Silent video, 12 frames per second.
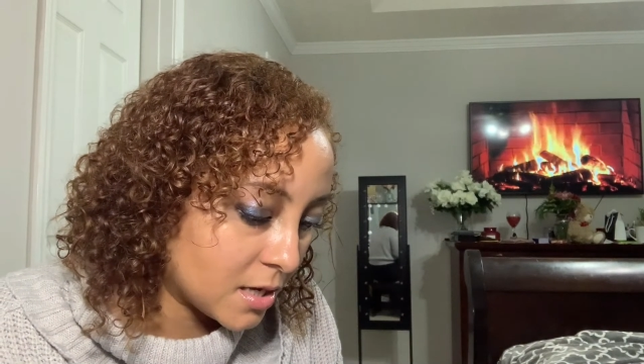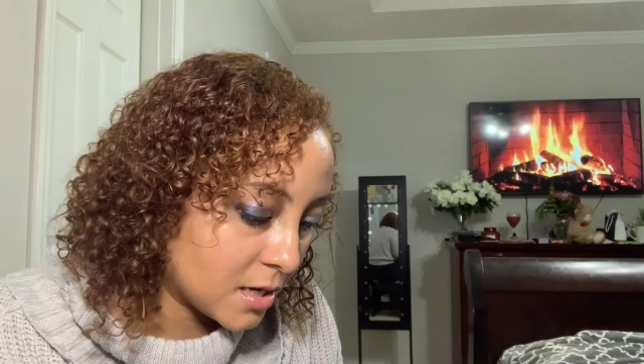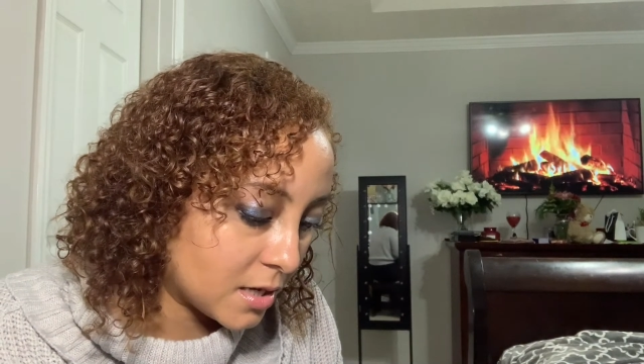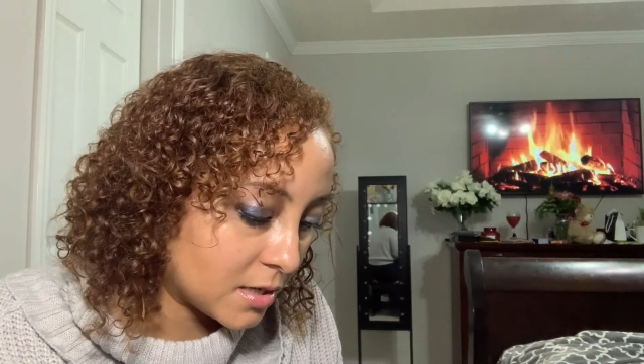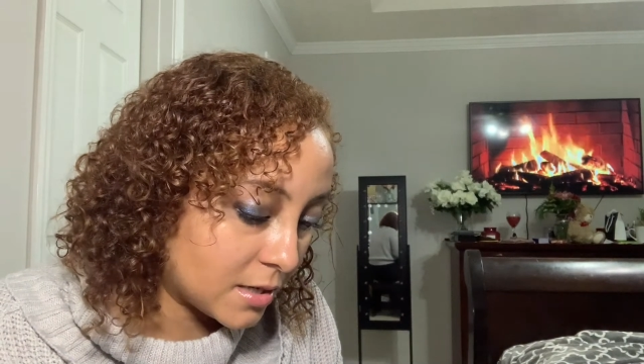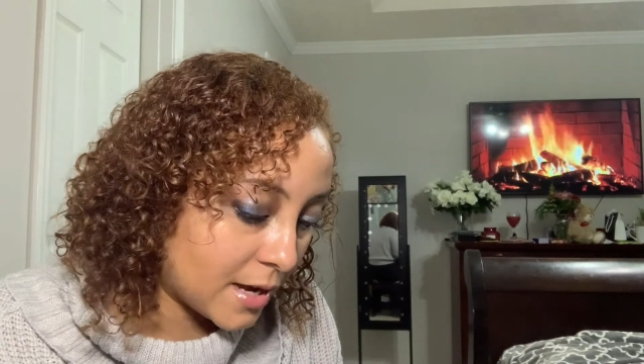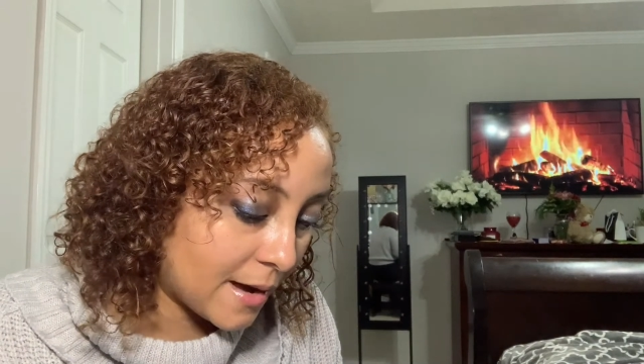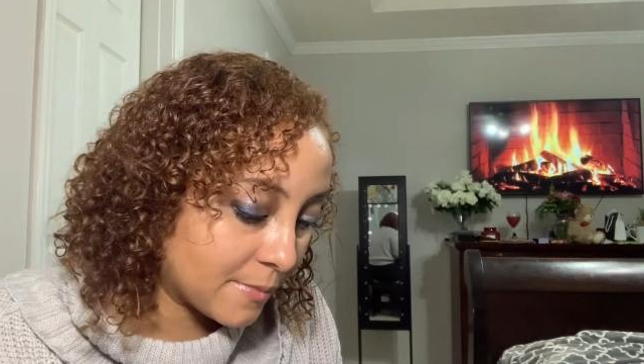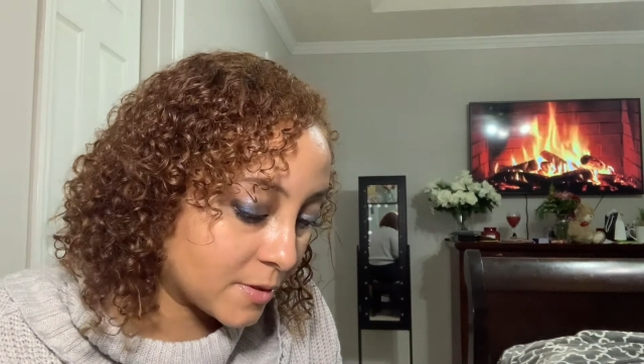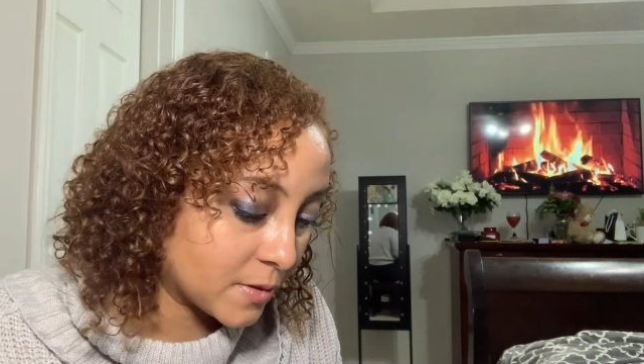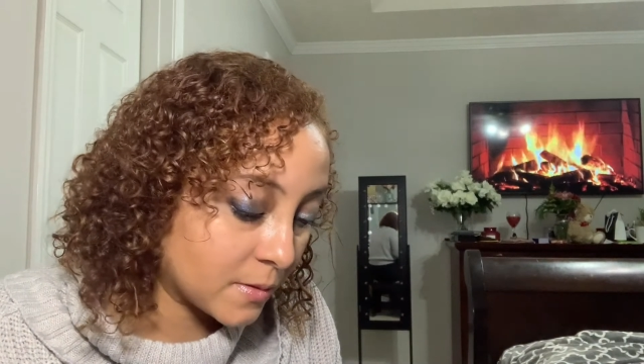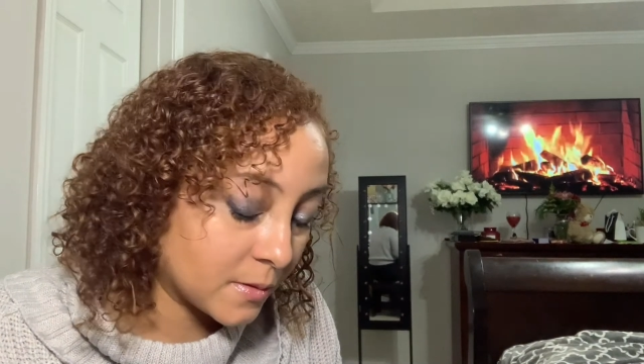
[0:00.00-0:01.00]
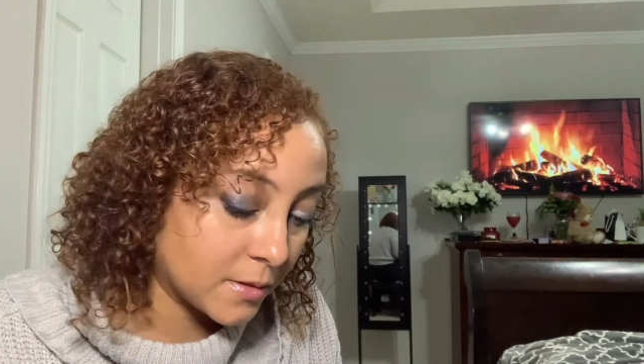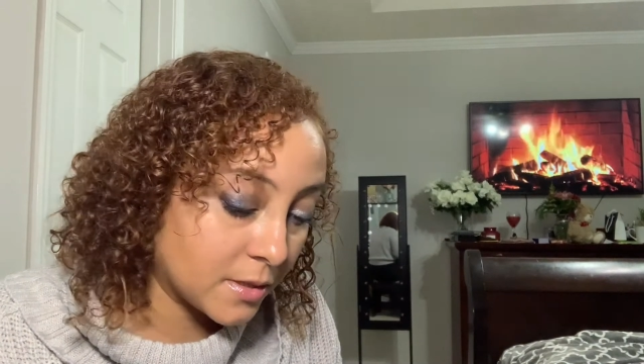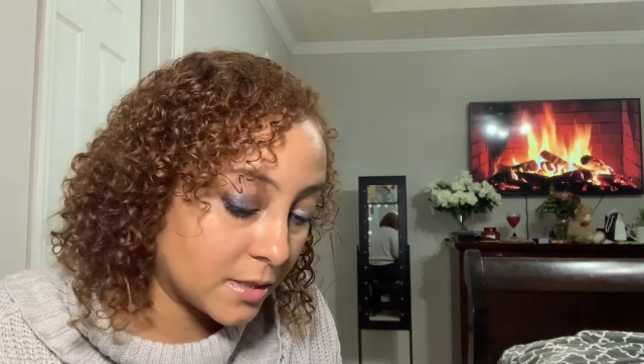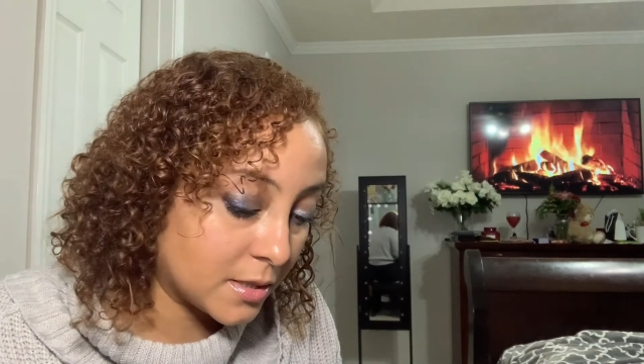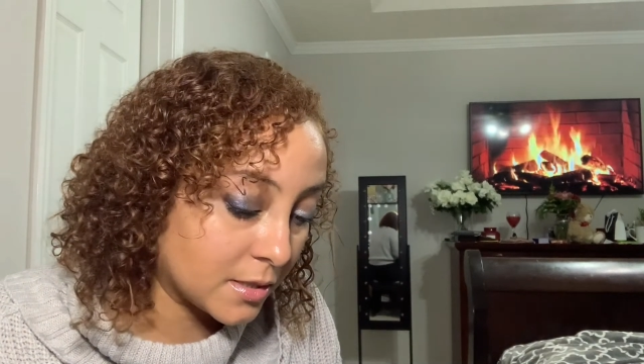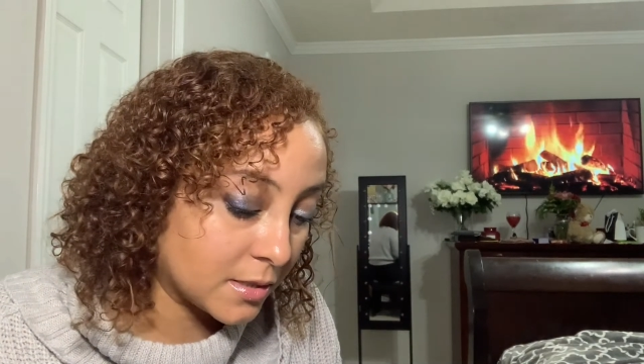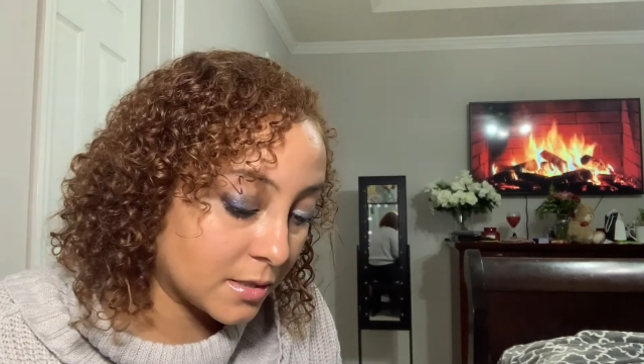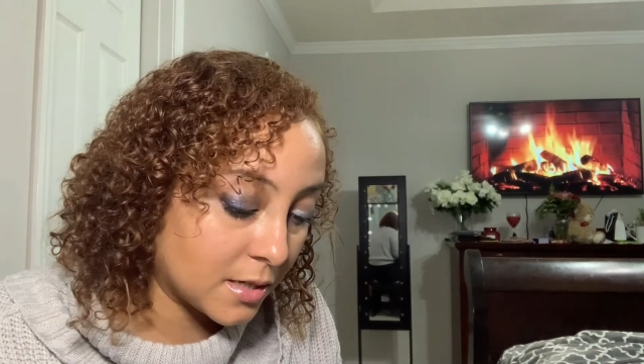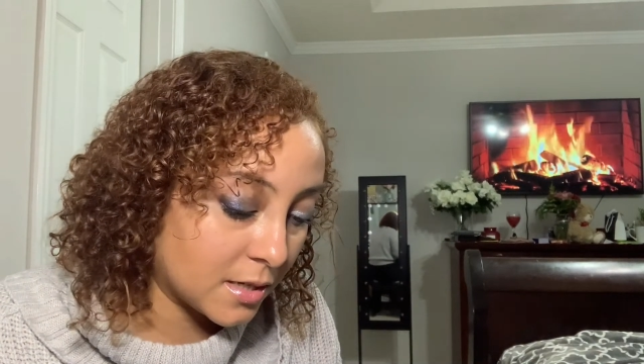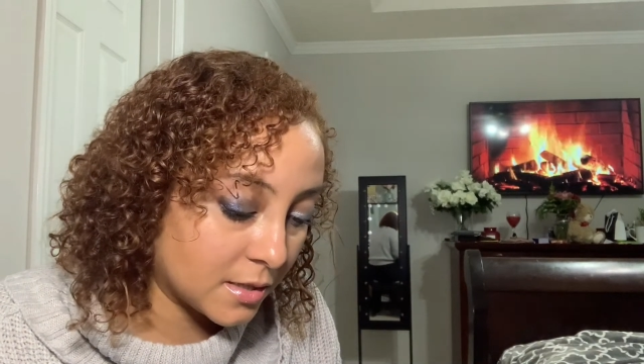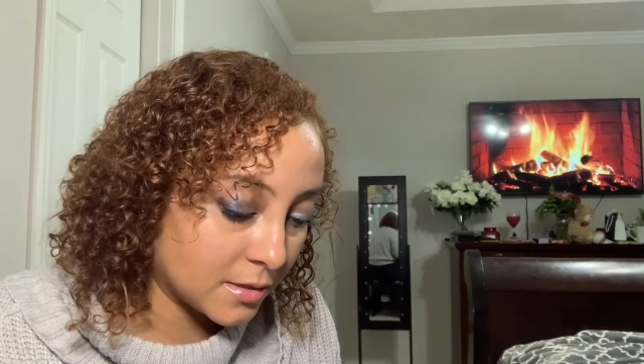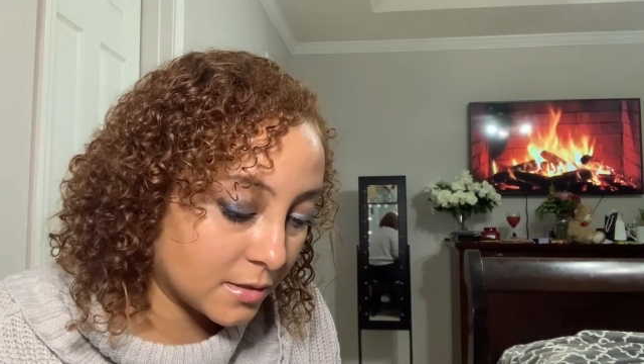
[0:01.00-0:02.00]
And it absolutely does
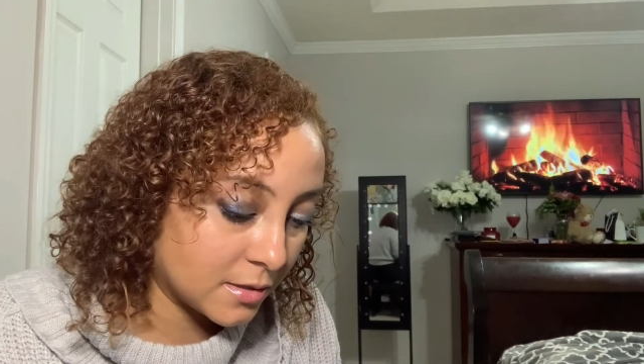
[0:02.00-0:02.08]
not